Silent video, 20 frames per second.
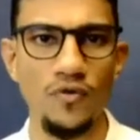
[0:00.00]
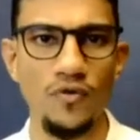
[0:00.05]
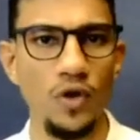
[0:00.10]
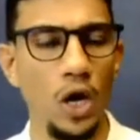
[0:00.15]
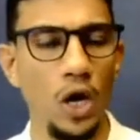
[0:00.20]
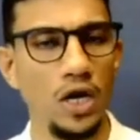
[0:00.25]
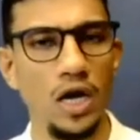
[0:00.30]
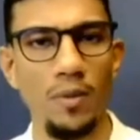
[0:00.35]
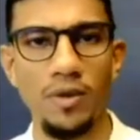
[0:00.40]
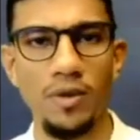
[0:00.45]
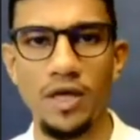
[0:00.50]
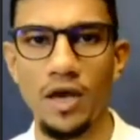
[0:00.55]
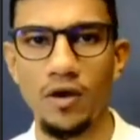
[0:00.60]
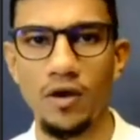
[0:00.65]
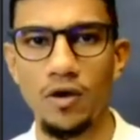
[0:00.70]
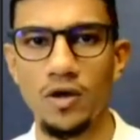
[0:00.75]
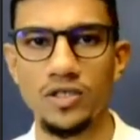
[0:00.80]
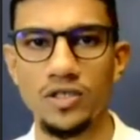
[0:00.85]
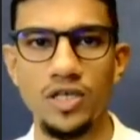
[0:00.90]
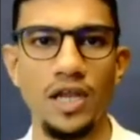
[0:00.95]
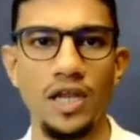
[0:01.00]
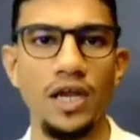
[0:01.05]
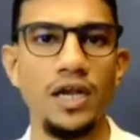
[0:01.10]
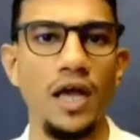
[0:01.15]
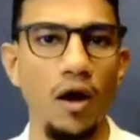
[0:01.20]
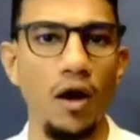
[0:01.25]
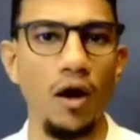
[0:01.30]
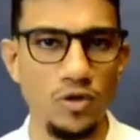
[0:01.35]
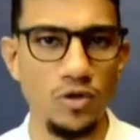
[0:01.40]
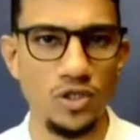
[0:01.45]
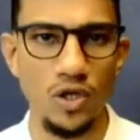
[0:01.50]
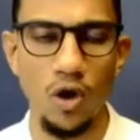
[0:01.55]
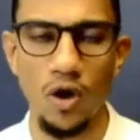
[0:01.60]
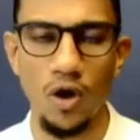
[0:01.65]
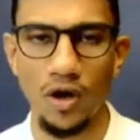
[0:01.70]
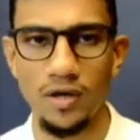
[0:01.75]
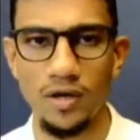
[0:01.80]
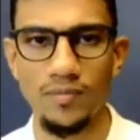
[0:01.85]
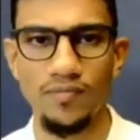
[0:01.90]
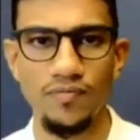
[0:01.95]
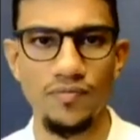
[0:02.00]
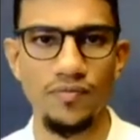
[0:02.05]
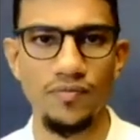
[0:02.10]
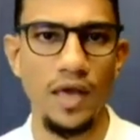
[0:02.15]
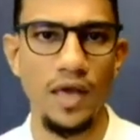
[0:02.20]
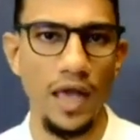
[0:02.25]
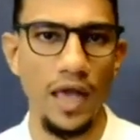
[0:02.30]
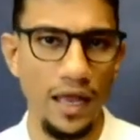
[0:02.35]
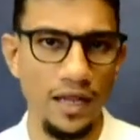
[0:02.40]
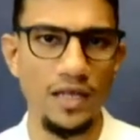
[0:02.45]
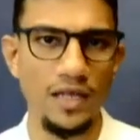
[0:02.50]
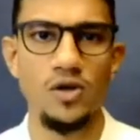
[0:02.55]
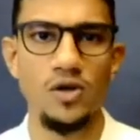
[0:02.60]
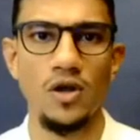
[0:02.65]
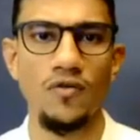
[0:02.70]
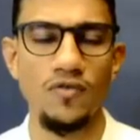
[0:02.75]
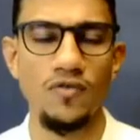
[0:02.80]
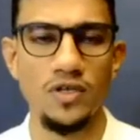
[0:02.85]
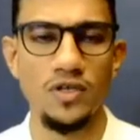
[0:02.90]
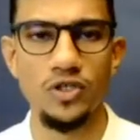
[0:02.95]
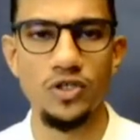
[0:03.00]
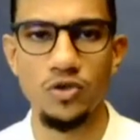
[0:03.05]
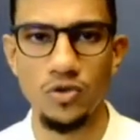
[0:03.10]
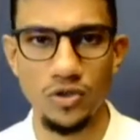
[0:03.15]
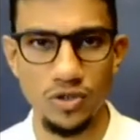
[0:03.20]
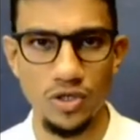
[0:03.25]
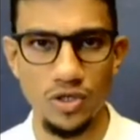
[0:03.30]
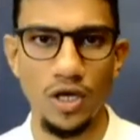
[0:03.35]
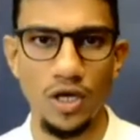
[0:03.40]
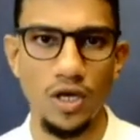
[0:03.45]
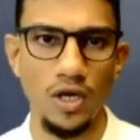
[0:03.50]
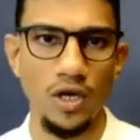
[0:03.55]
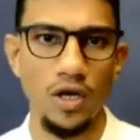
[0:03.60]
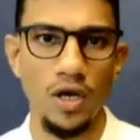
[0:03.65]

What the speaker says: If you are coming across any doubts or any sort of issues,